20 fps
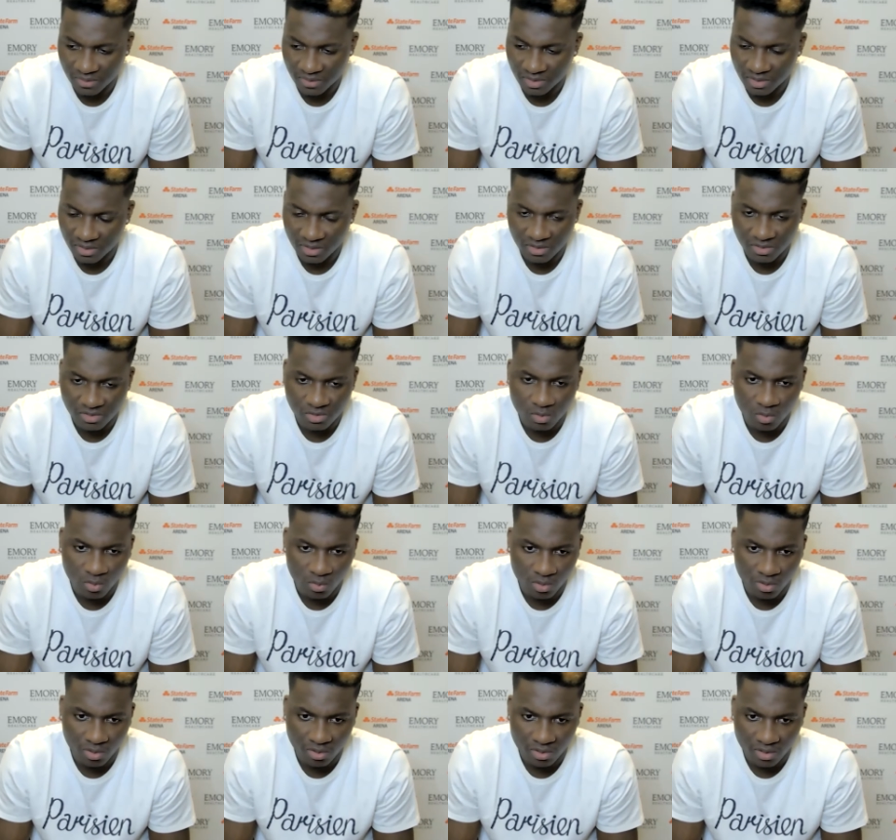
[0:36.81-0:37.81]
and
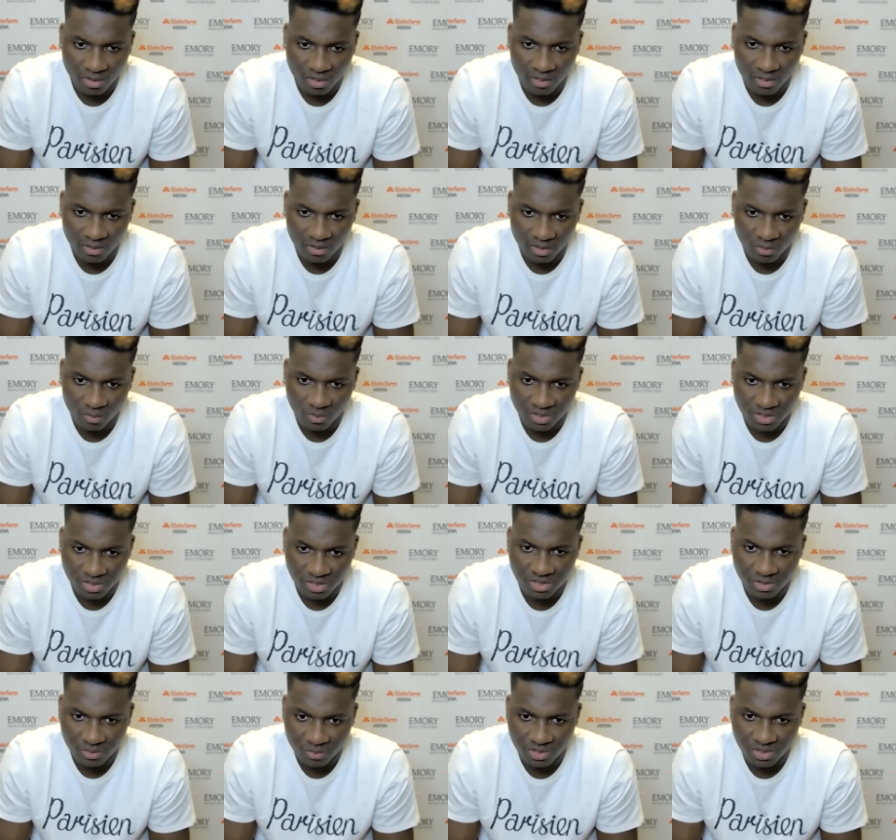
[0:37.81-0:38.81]
score,
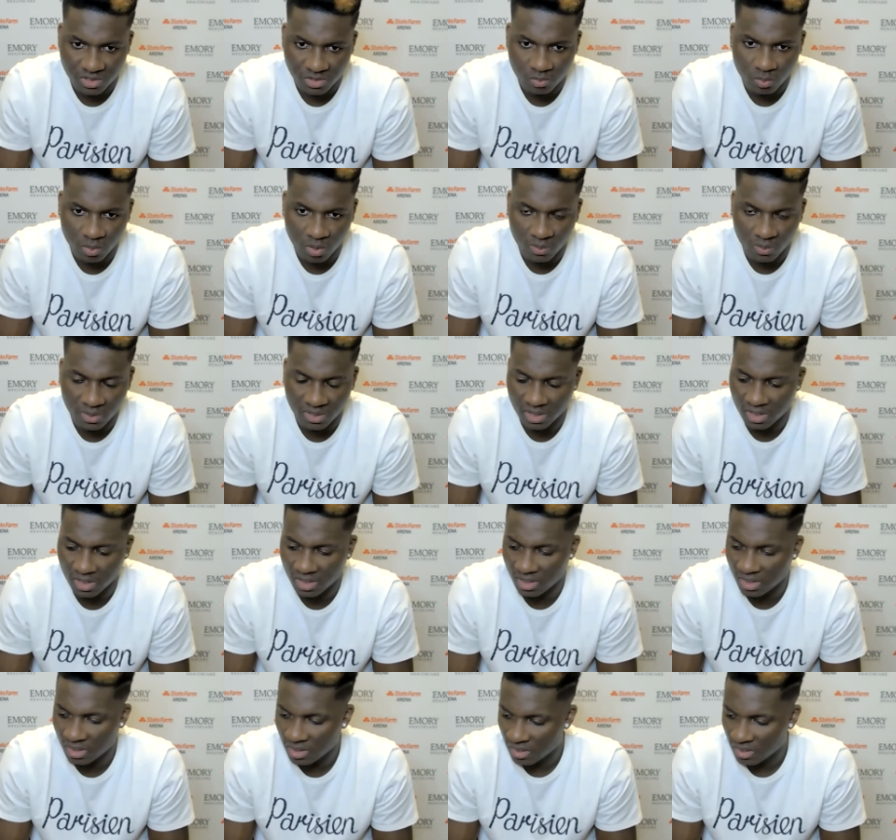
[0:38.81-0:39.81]
which is what we
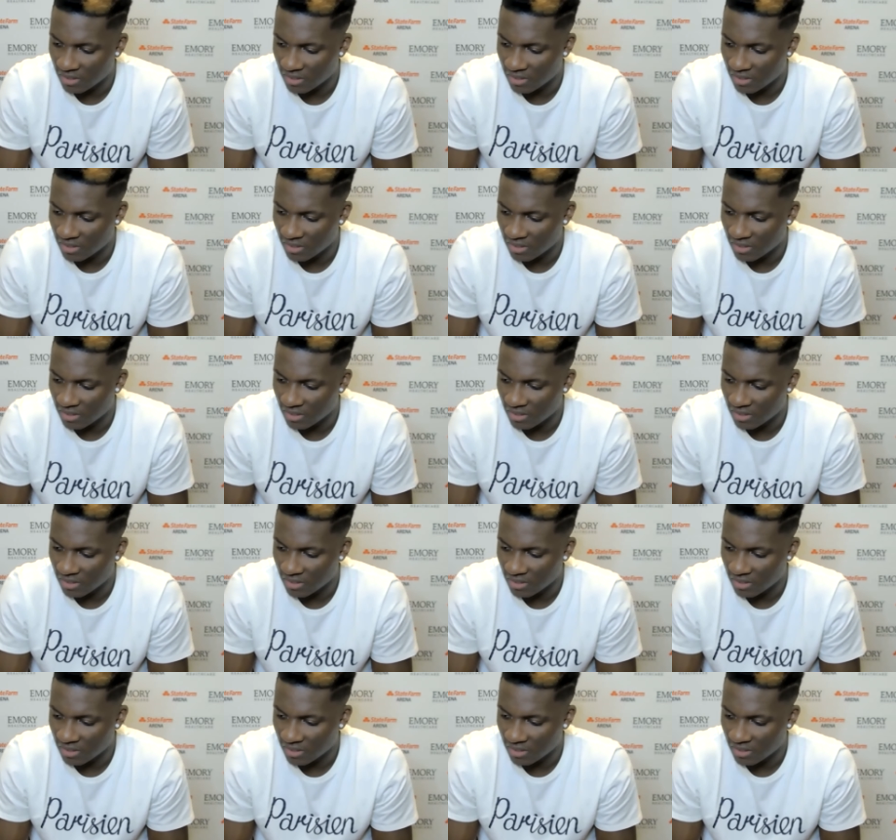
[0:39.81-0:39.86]
did.